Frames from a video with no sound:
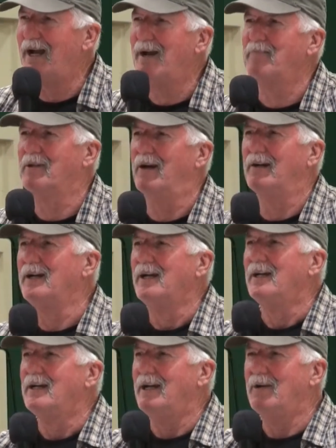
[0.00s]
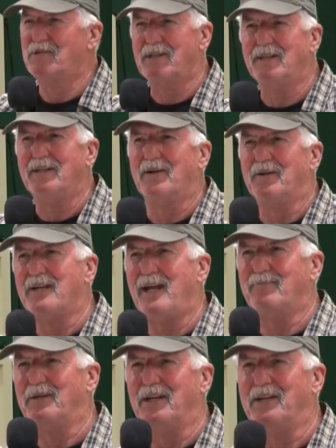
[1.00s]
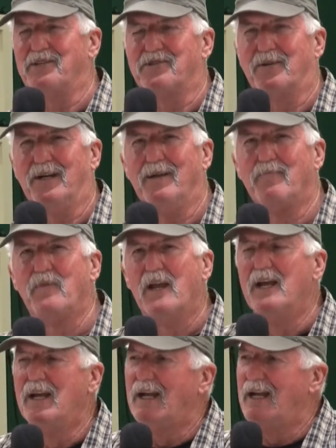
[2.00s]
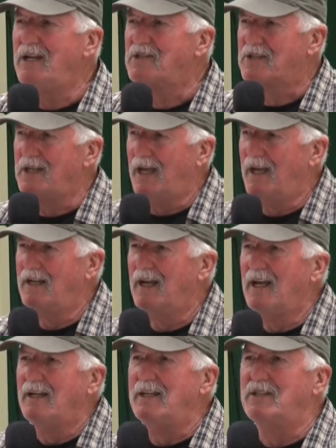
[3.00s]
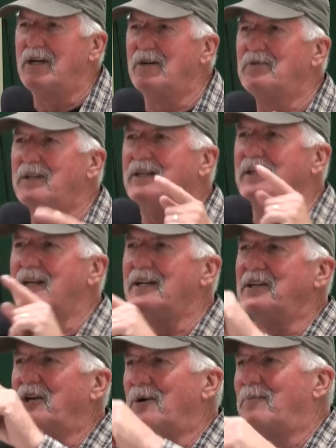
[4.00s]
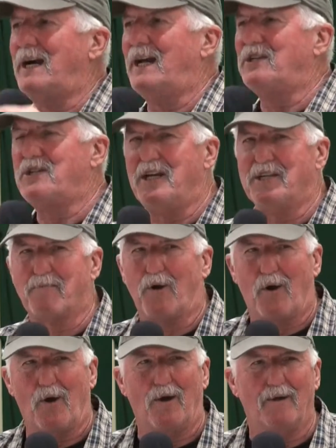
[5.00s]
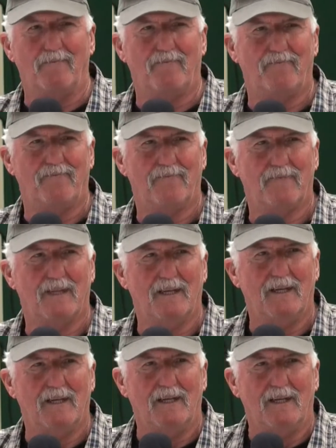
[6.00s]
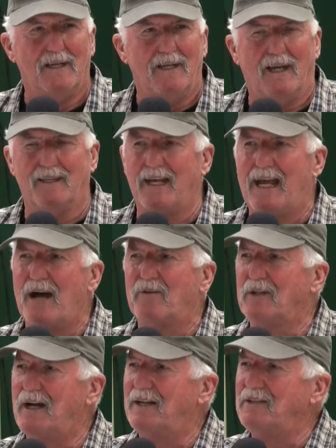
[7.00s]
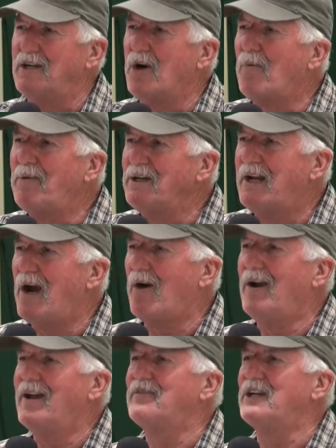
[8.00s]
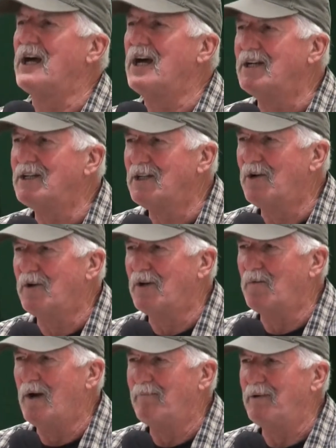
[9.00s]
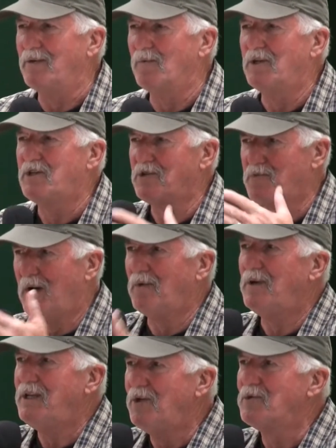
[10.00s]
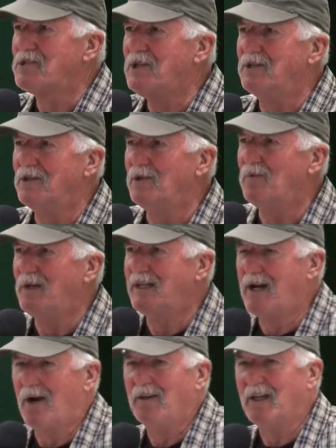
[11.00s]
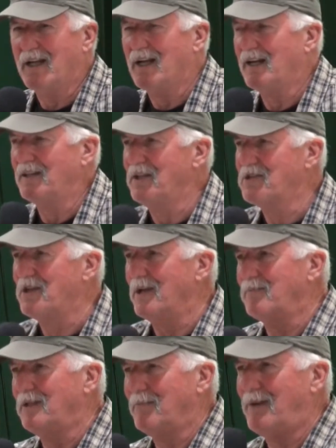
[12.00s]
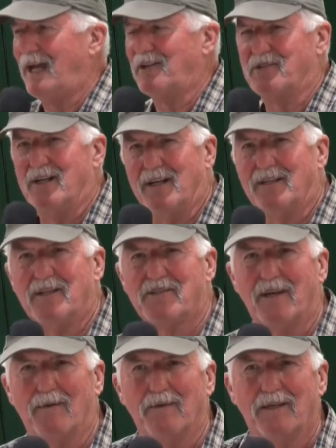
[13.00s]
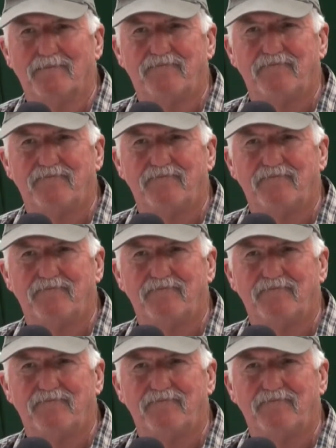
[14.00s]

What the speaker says: up there. He was in the entertainment industry. He said, you don't need a gun to go buy a cheeseburger. And they outlawed the open carry of an unloaded weapon, which is what we used to do. We'd carry the gun on this hip and the magazine on this hip.